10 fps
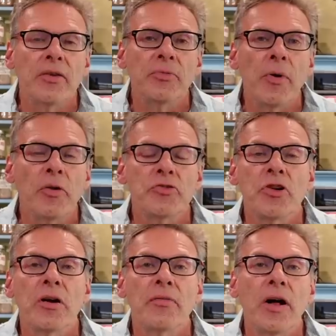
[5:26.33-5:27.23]
a small
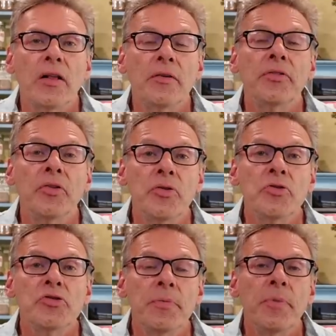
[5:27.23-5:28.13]
jar of olives, they're
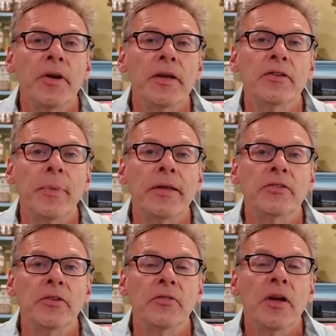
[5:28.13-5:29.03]
usually pretty
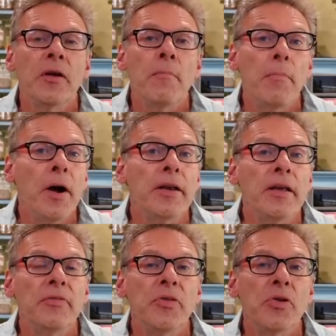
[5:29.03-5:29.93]
expensive. But
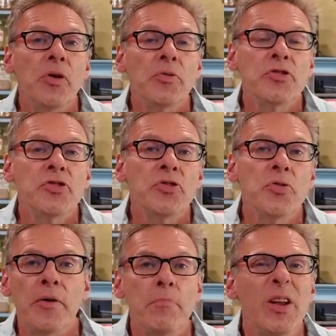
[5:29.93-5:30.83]
if you go
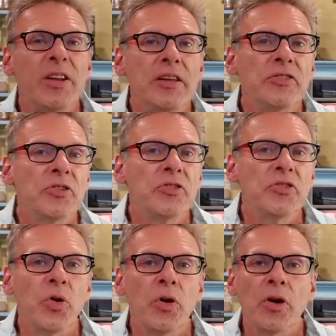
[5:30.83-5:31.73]
to a Middle Eastern
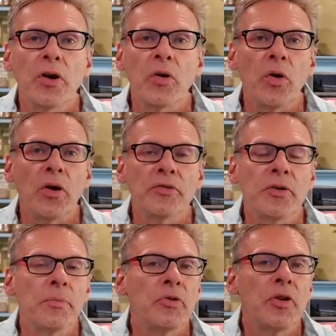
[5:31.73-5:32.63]
store or
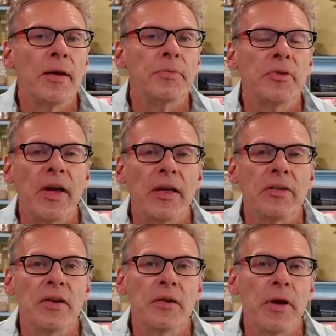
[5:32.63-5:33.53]
some types of
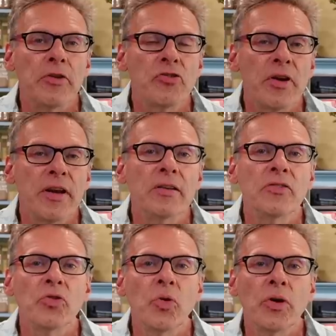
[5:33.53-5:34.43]
ethnic Mediterranean
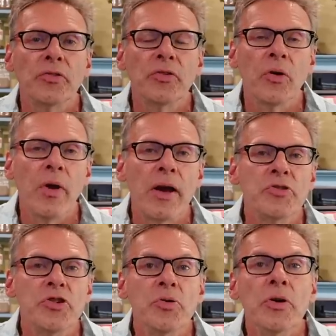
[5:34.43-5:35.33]
stores
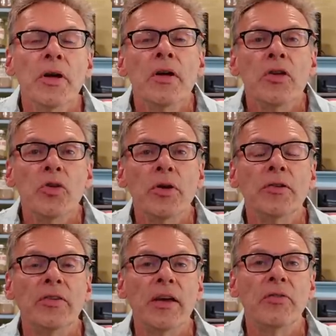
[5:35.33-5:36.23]
around you, you can
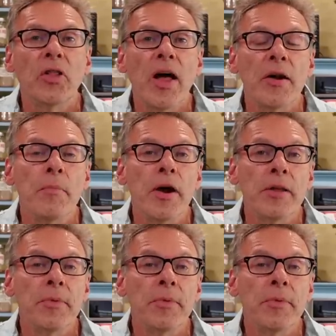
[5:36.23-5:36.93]
save a lot of money